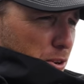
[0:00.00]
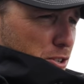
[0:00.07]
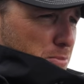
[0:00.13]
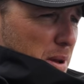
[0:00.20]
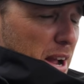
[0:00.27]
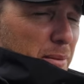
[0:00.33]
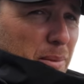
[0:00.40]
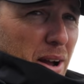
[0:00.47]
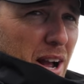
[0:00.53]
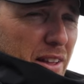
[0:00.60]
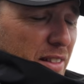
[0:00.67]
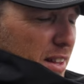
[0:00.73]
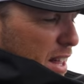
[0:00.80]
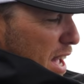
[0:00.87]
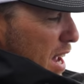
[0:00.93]
pushed back
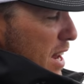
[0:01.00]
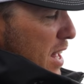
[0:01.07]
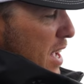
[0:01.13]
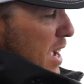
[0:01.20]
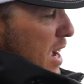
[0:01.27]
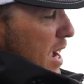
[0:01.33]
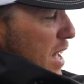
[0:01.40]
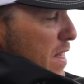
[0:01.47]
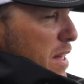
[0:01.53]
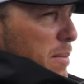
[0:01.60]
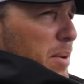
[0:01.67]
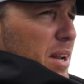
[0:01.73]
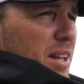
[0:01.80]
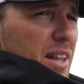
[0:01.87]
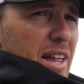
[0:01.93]
behind the lead, and then
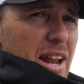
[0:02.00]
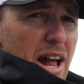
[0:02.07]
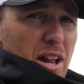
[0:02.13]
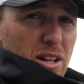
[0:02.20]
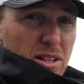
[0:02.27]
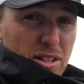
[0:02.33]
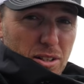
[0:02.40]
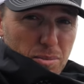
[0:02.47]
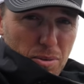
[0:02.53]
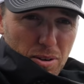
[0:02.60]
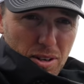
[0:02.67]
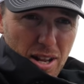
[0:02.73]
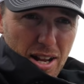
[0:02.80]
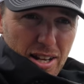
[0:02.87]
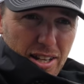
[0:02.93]
I'm gonna let out a little more
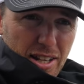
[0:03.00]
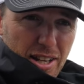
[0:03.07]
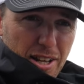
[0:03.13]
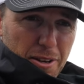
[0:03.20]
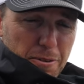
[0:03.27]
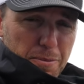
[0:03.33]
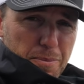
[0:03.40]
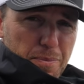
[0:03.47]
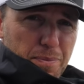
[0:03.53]
line again.